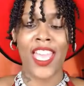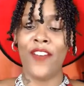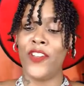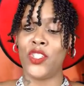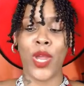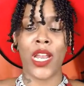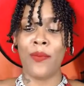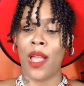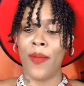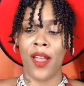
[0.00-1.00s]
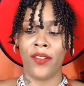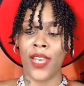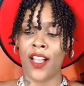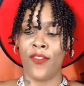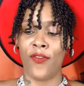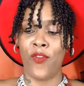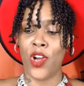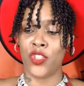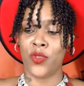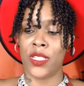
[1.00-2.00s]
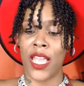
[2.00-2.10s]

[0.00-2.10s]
infiltrating my mouth like a fortress